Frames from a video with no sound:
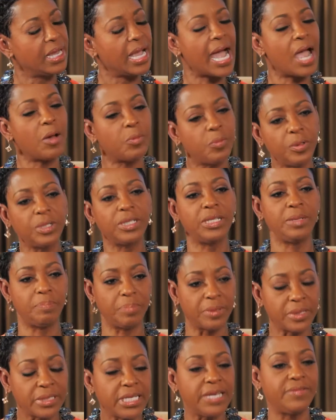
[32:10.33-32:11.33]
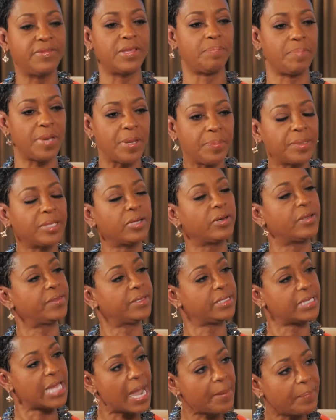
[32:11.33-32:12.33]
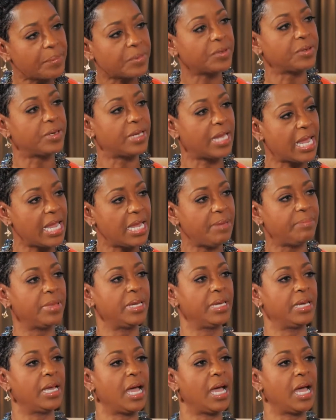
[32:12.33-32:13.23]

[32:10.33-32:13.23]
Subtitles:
I really believe that people that are at the top of their game